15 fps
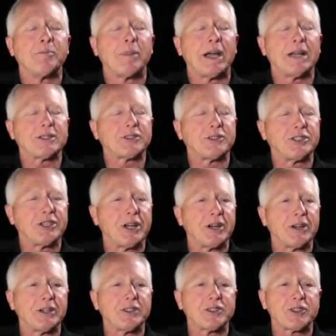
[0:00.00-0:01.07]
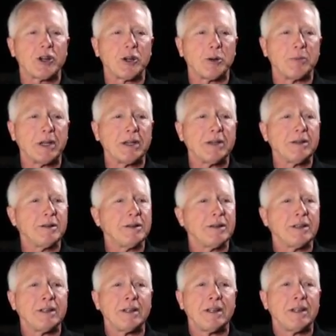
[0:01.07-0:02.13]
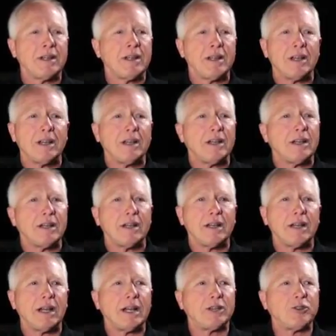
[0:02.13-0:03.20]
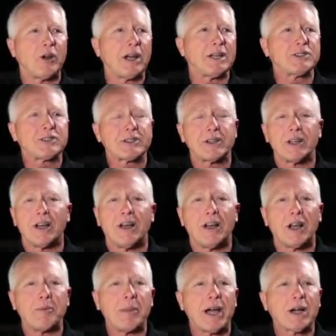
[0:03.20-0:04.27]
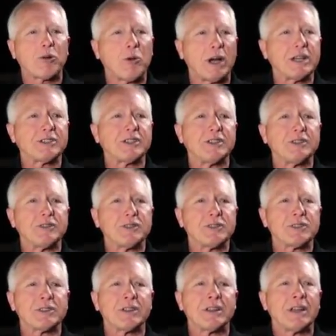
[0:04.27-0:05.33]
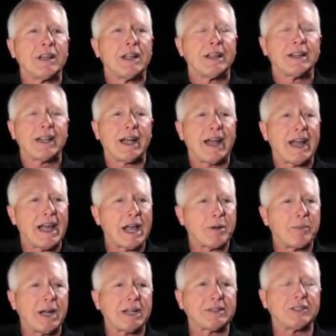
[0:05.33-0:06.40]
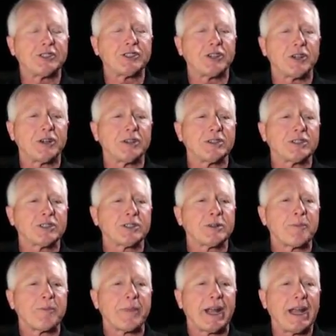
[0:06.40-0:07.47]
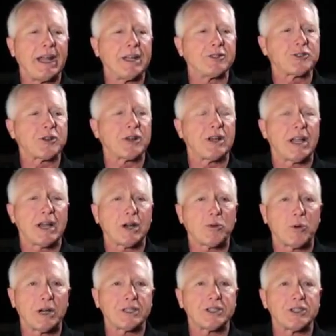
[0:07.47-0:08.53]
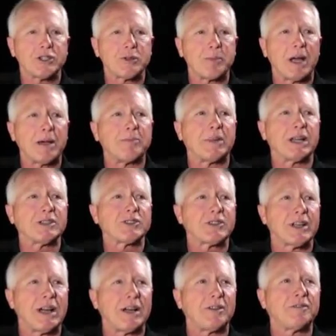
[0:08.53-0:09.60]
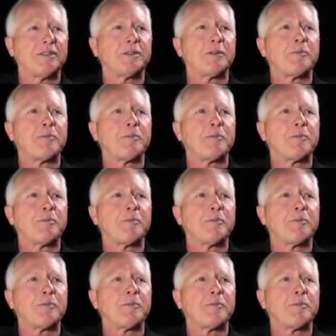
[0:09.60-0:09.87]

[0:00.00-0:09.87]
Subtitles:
Pastor Jerry's sermon addressed all of my questions that I had about the church, answered a lot of questions about myself,